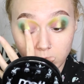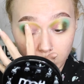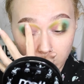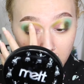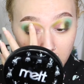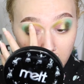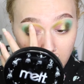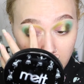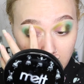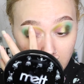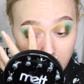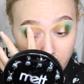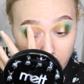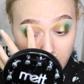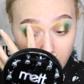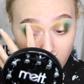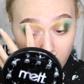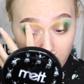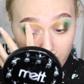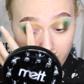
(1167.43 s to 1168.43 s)
And it's gonna be
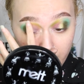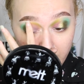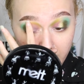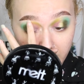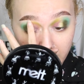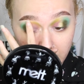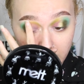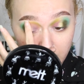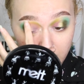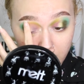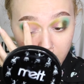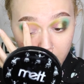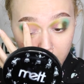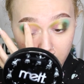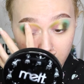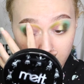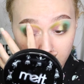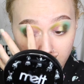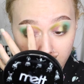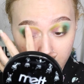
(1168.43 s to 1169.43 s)
quite messy.
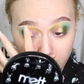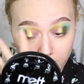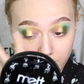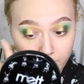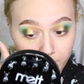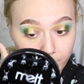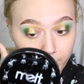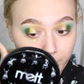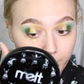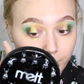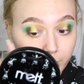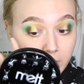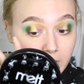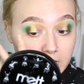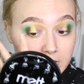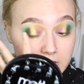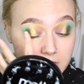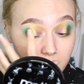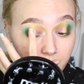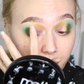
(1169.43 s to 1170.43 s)

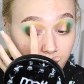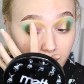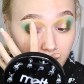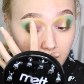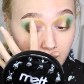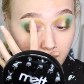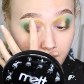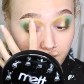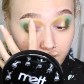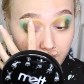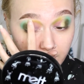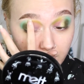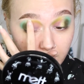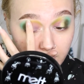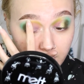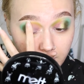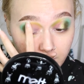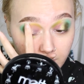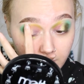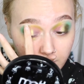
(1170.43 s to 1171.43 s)
That's the fun of
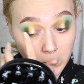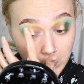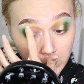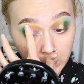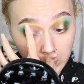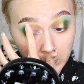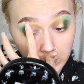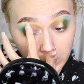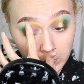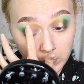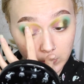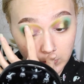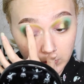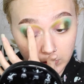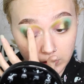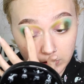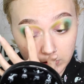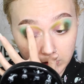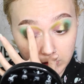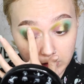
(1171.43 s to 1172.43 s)
it.
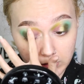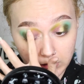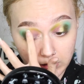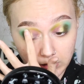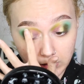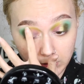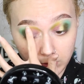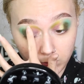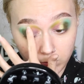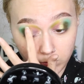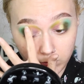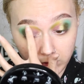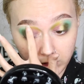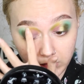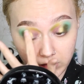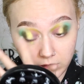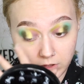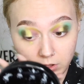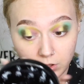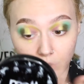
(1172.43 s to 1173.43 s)
There
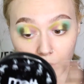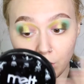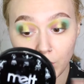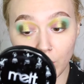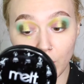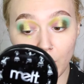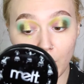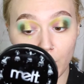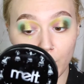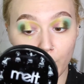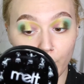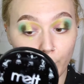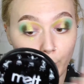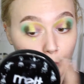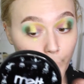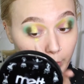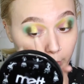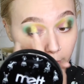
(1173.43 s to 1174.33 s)
we go.